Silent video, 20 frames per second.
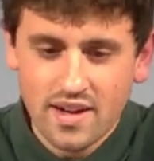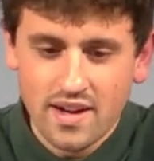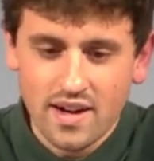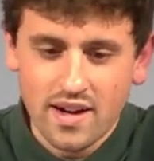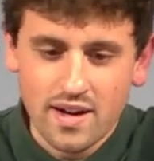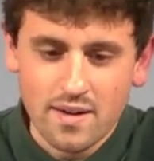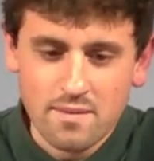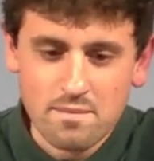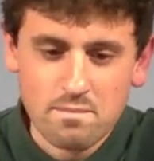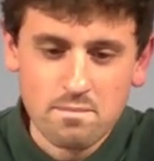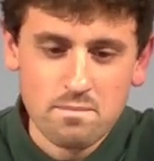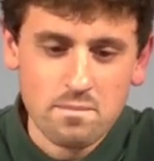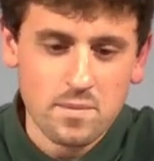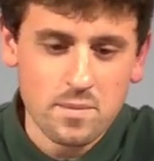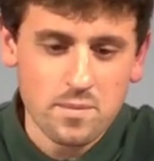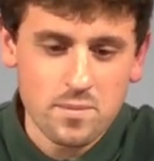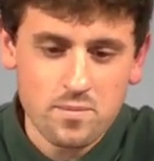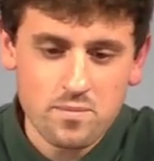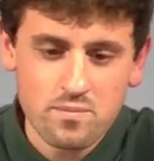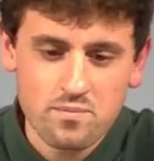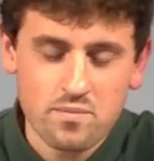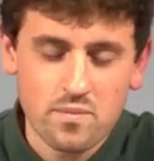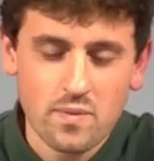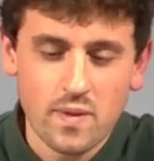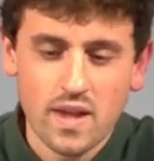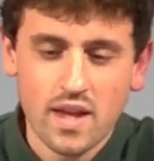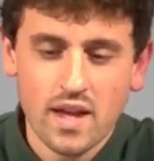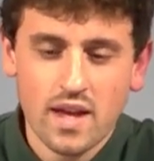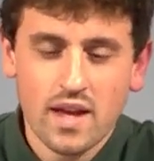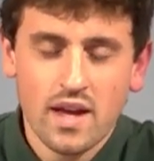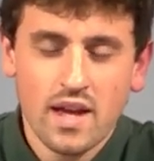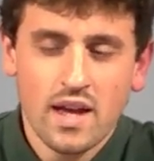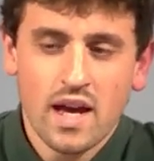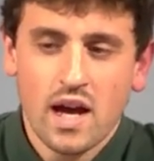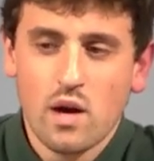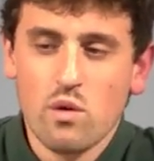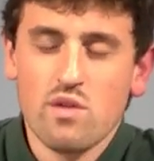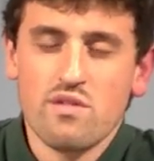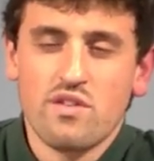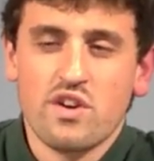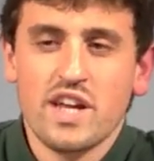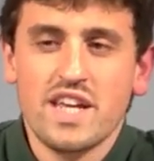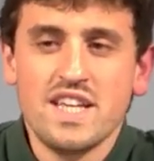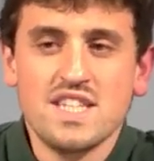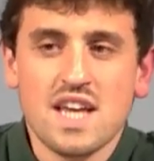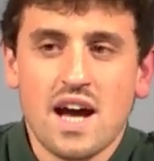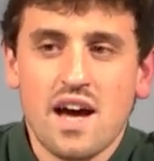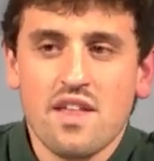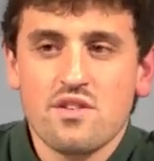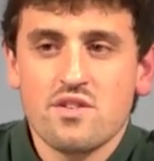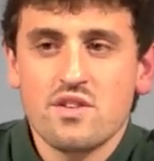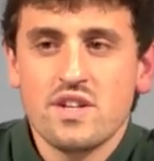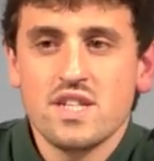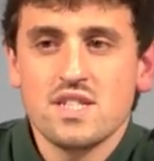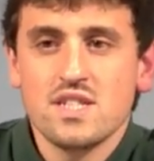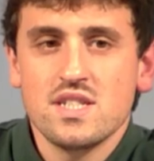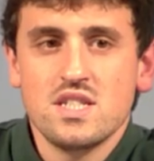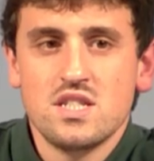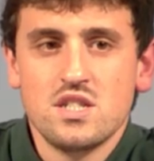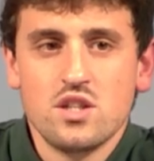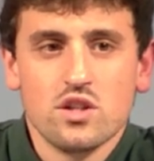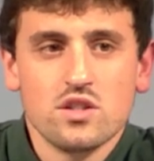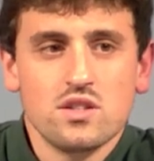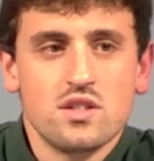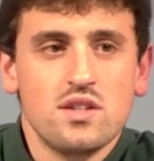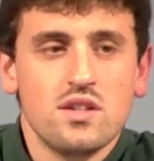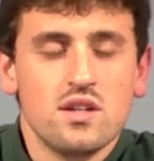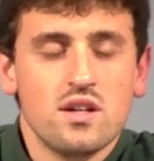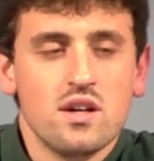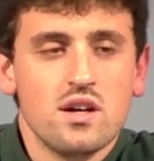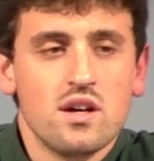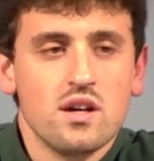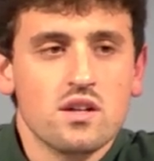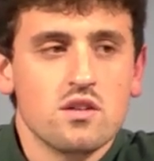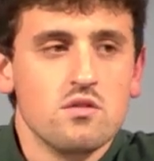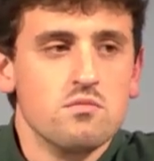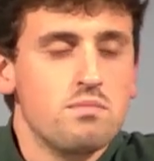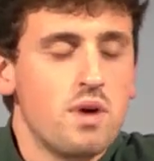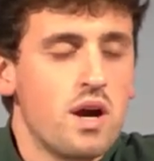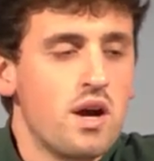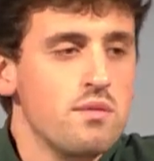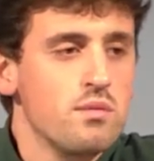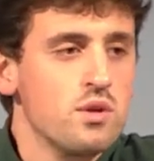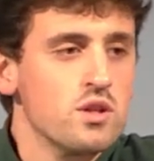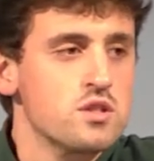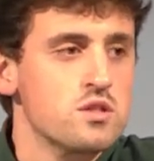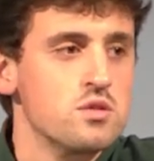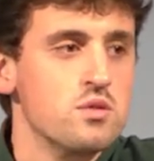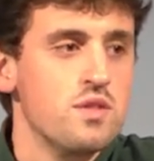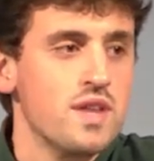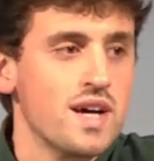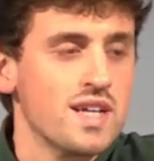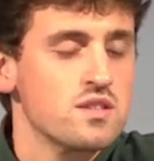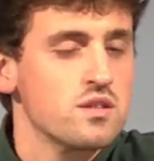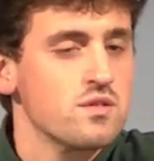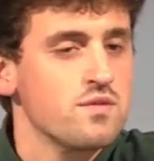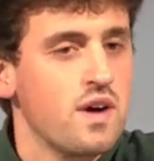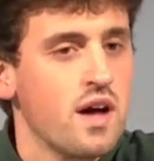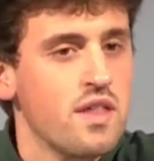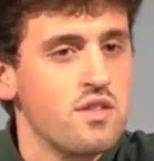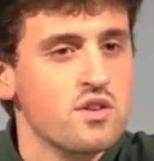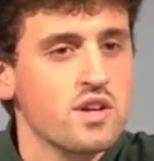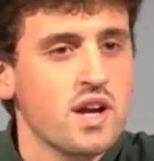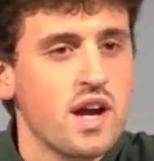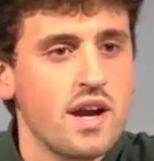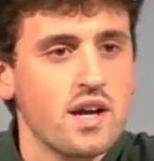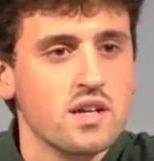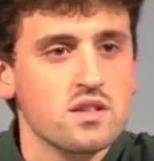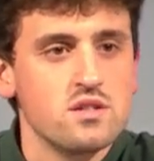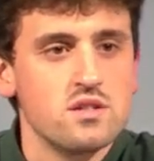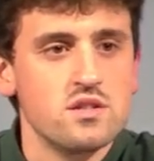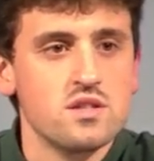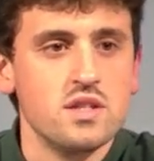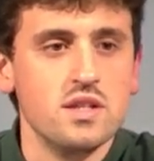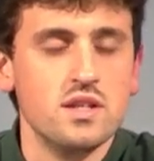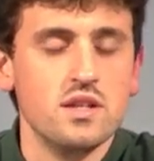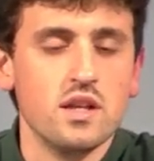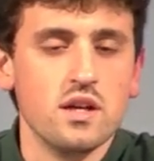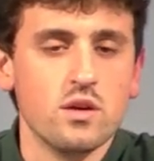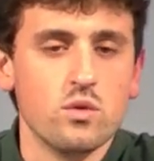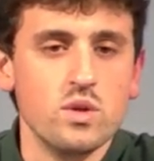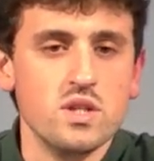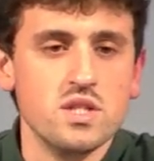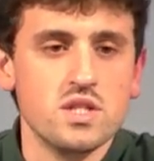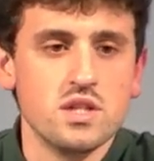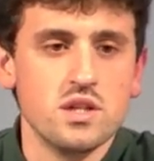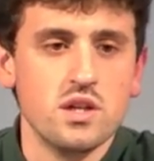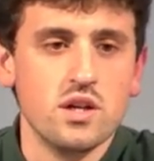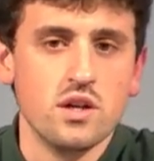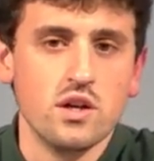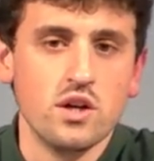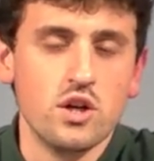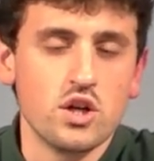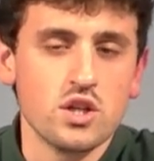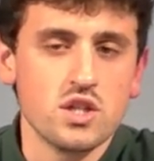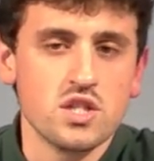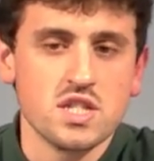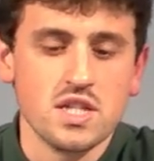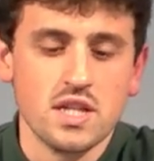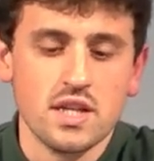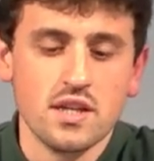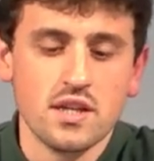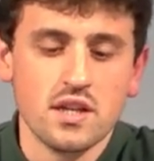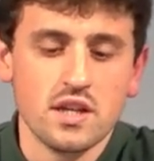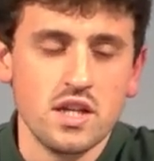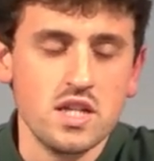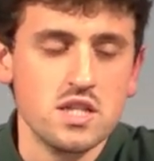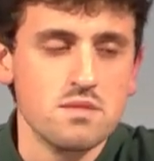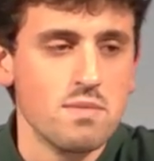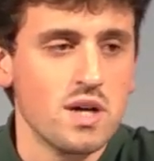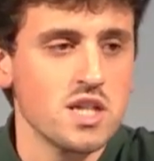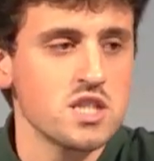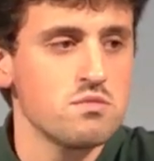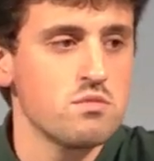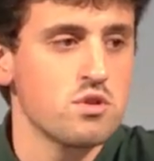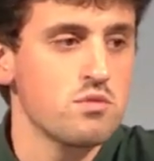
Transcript: Um, However, his otherness is not uh, comparable to that of other characters in Le Guin's uh, Earthsea. He's much